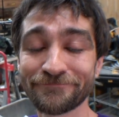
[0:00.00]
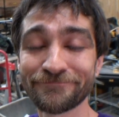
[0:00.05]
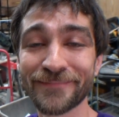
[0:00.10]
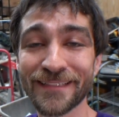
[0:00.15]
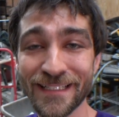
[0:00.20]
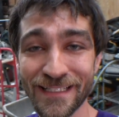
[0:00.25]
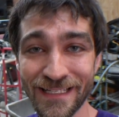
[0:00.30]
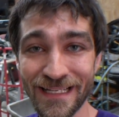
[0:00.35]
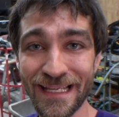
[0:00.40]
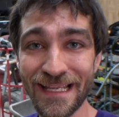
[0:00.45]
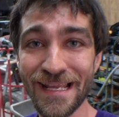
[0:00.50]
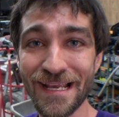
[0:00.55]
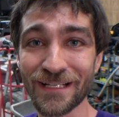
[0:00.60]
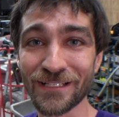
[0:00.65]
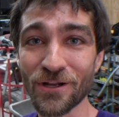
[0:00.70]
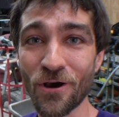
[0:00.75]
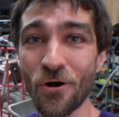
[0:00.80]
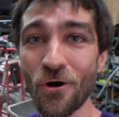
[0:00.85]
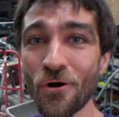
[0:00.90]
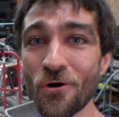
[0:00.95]
This is
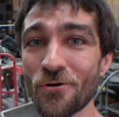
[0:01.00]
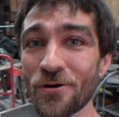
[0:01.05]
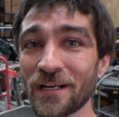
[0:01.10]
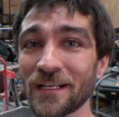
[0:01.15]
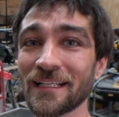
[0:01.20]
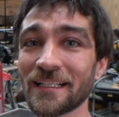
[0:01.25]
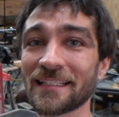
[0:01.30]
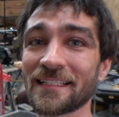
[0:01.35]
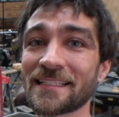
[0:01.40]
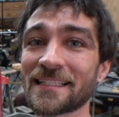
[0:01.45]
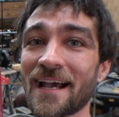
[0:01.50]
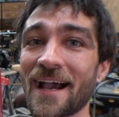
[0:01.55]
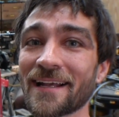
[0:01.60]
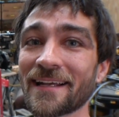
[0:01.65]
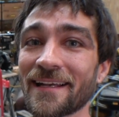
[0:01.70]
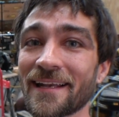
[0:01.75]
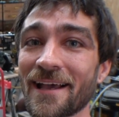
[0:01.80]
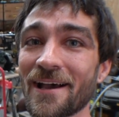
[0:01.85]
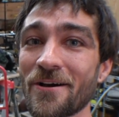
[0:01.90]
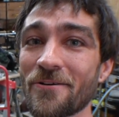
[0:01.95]
EXO
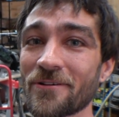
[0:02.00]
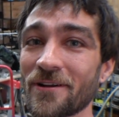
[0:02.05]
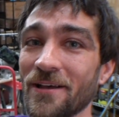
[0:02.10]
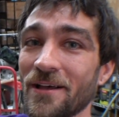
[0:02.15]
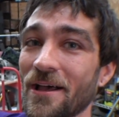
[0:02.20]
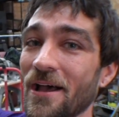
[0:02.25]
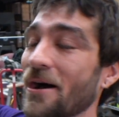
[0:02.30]
signing out.